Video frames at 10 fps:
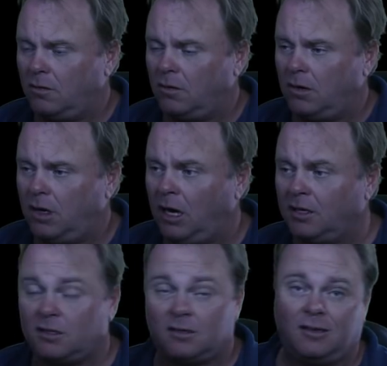is
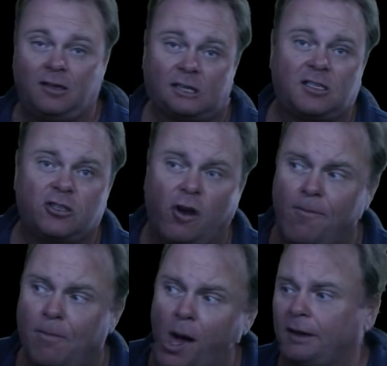this is not a buy
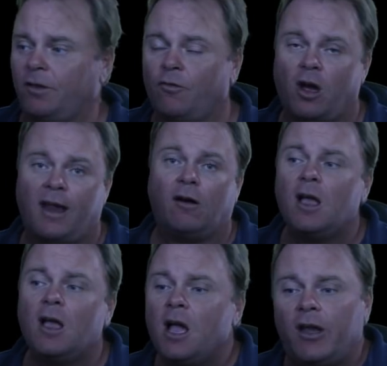right now.
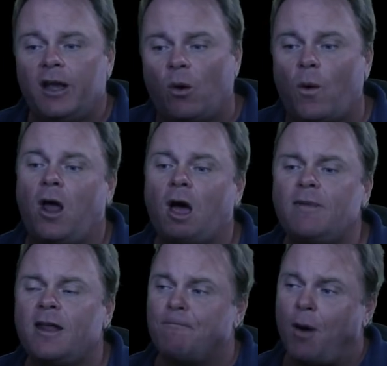Now, when I'm going to
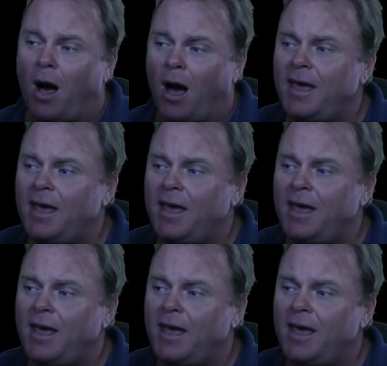buy,